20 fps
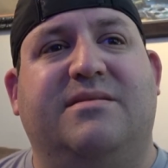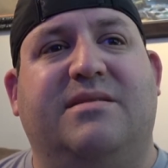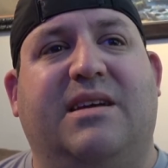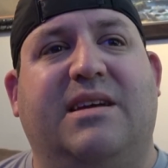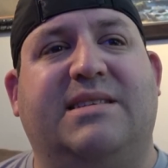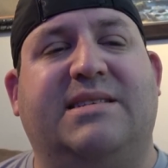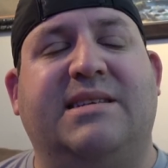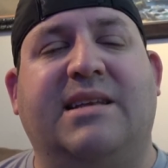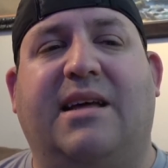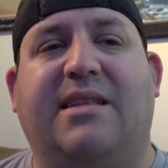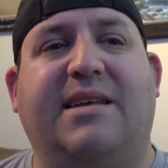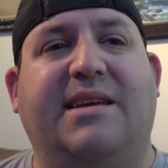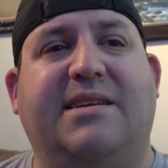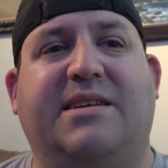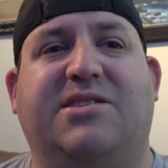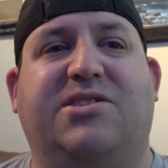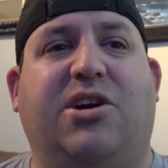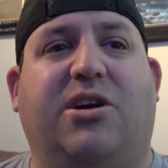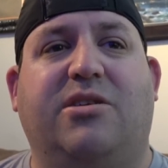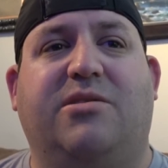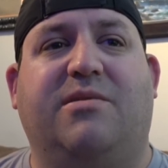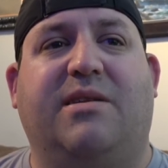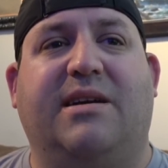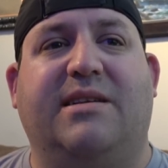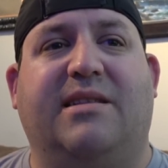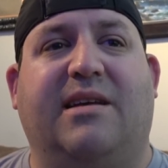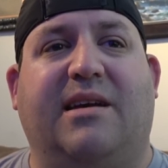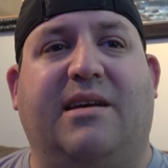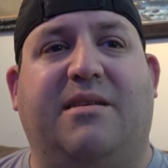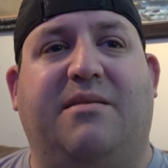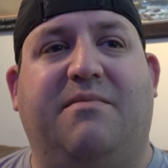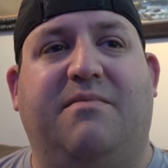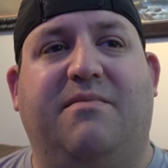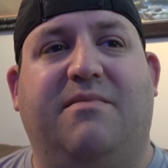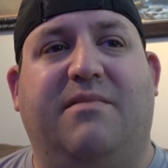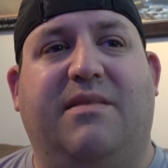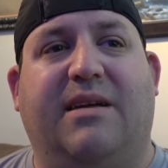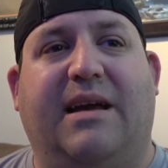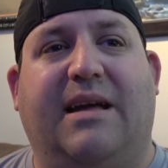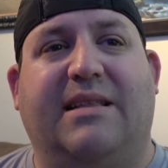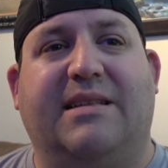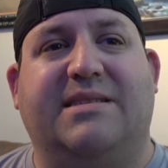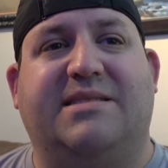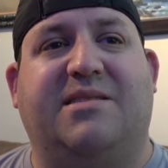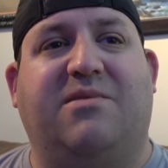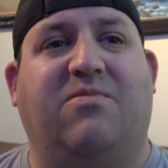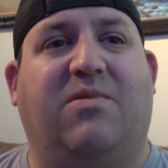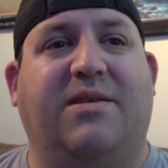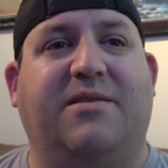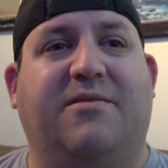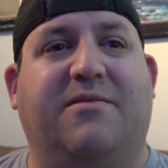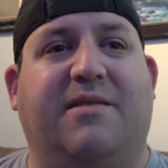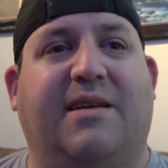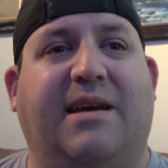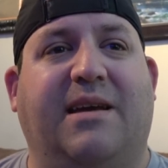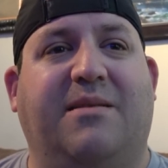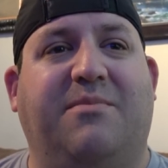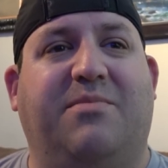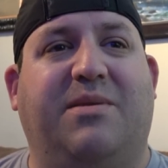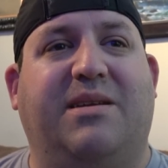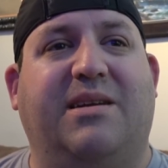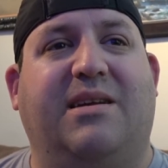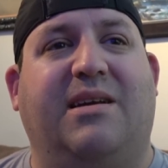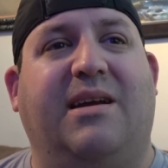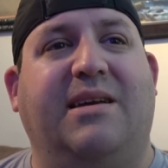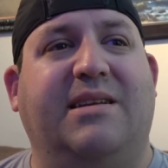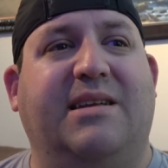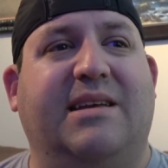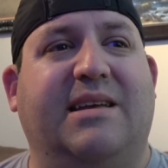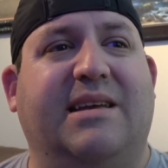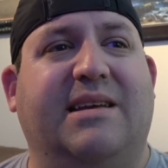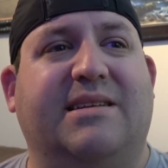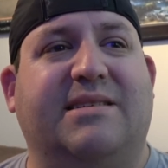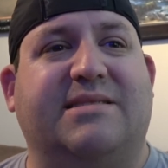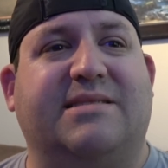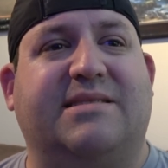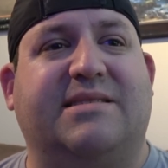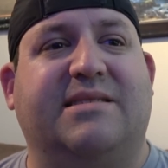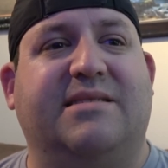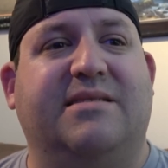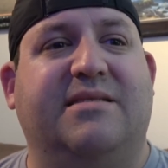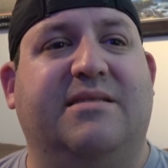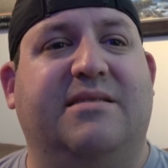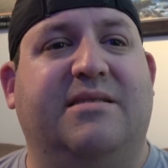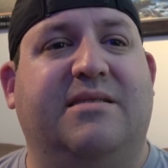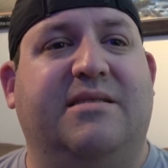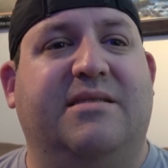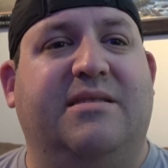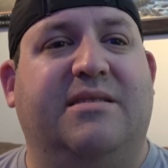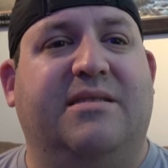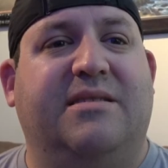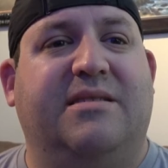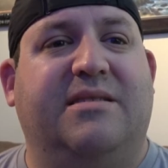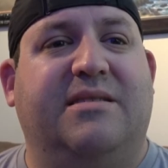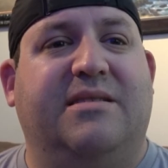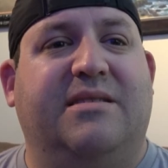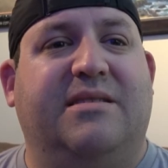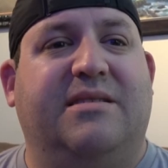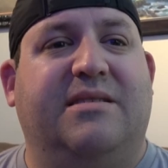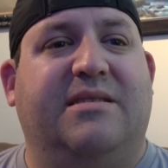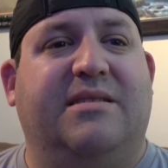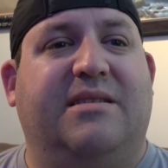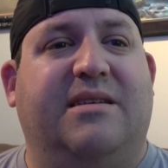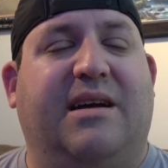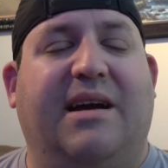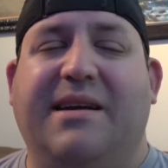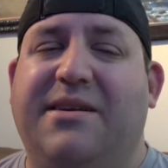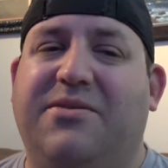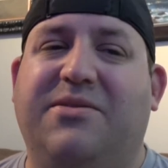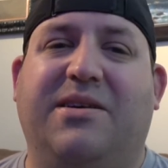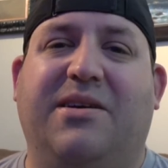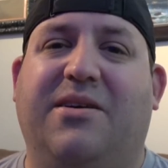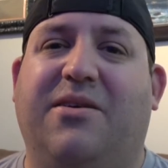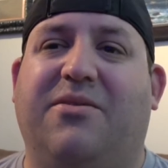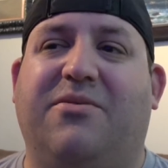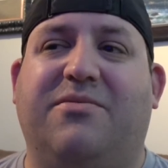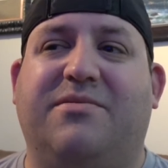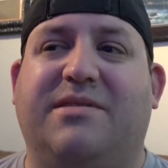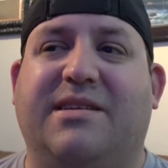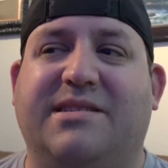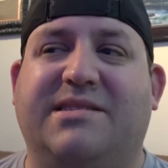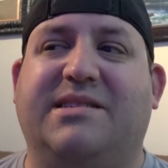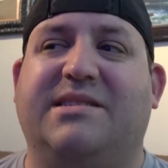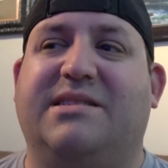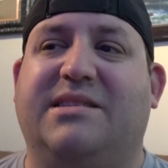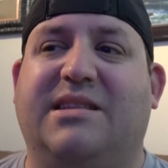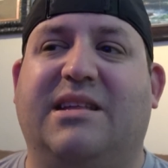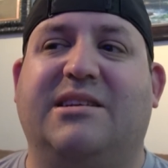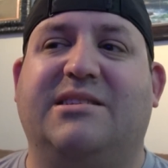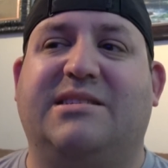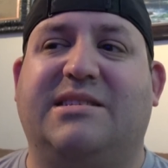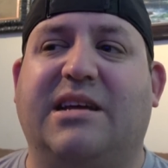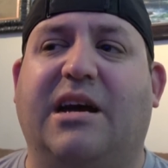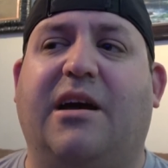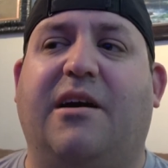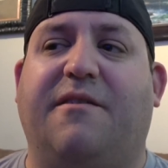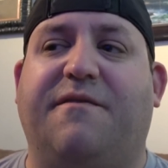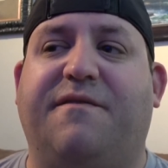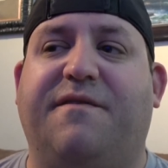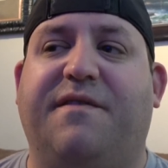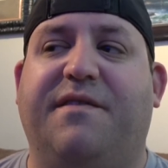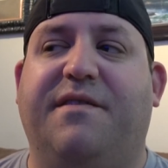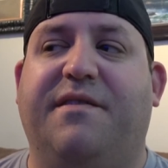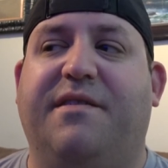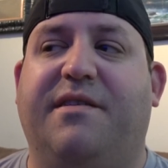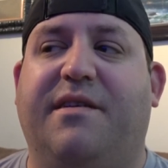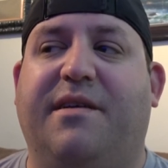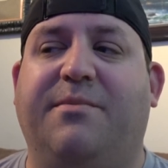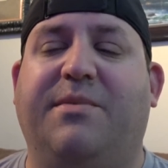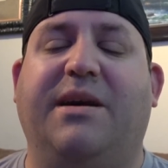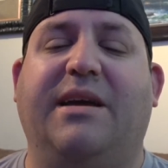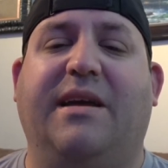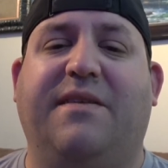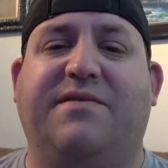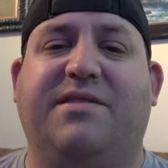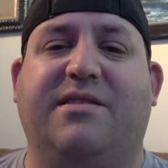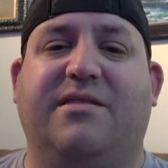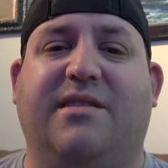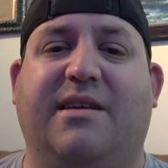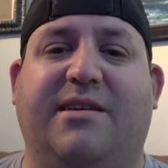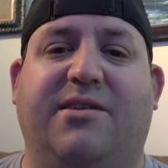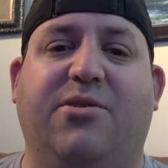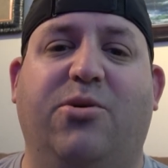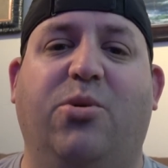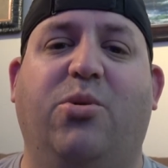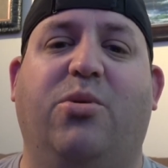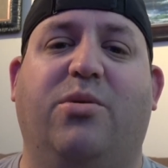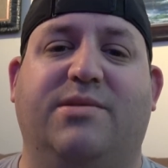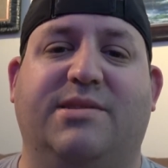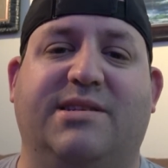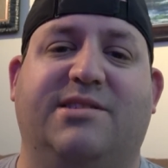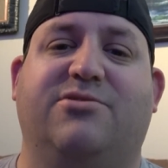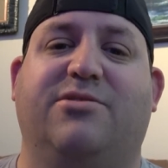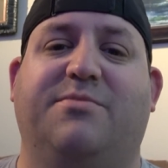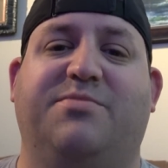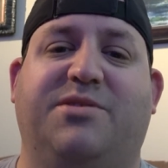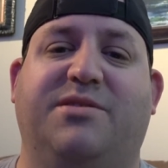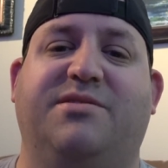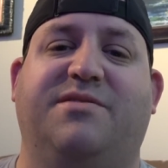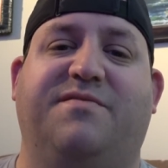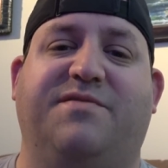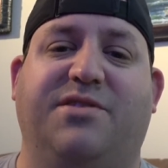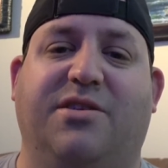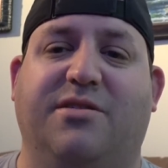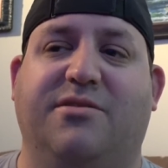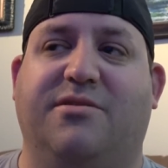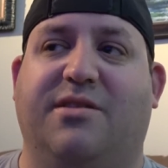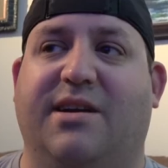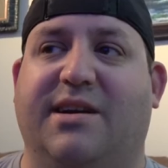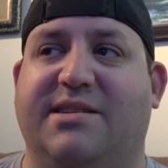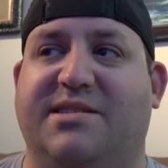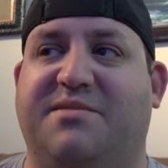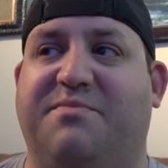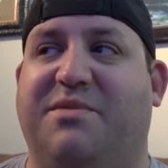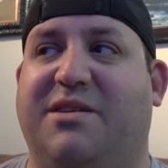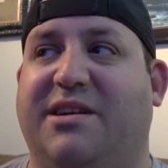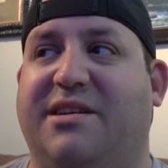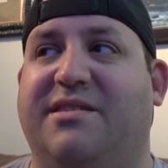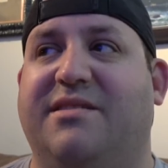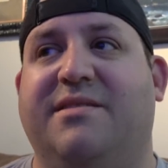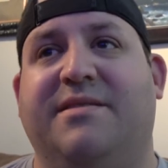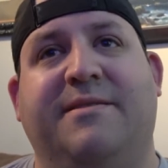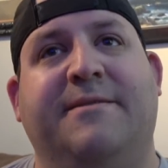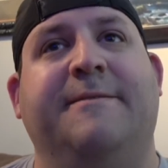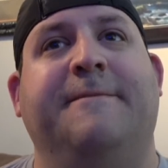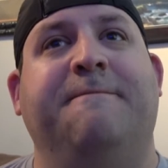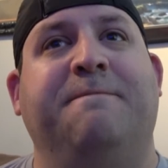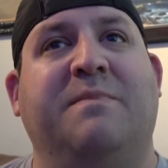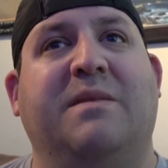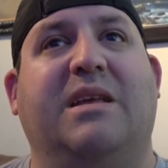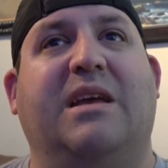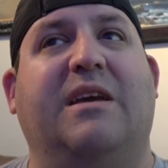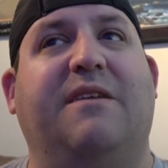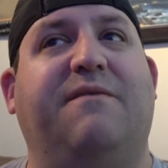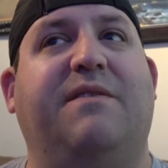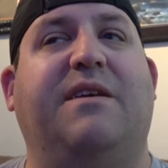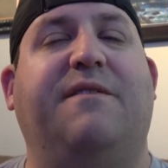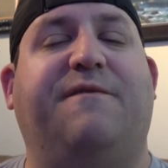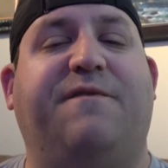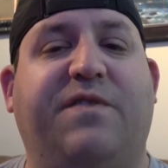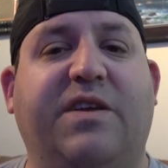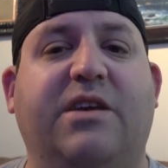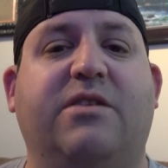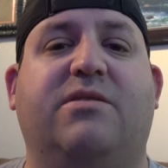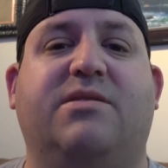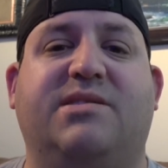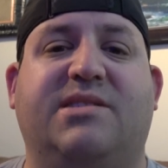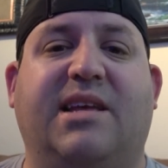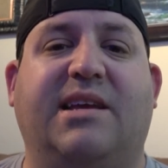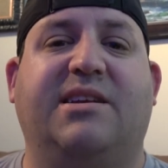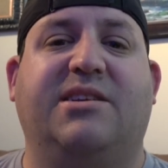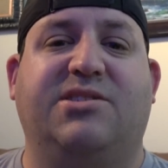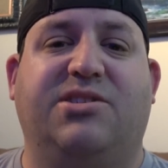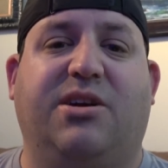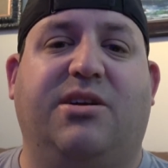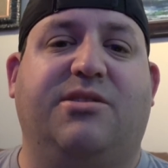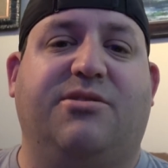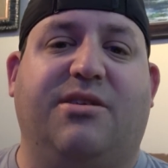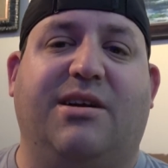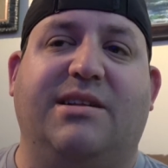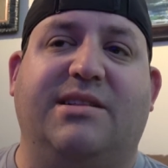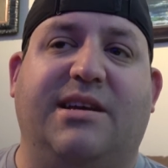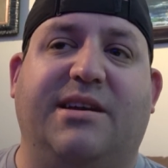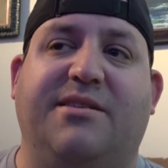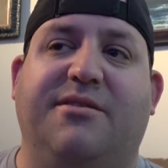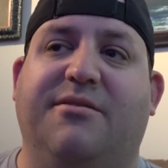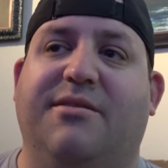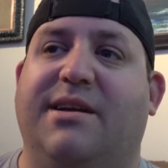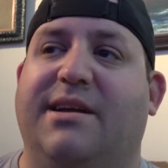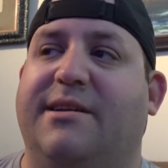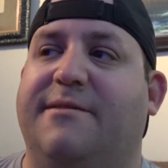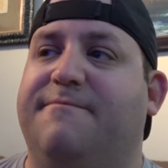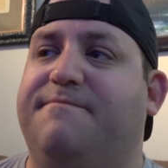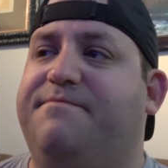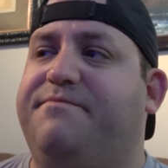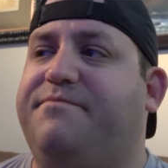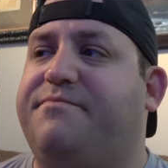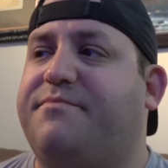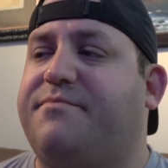It's not like a dark ride like Alice in Wonderland, but it kind of is. I don't know. That's tough. I might have to like Google descriptions of dark rides, but it feels like a dark ride that you're in.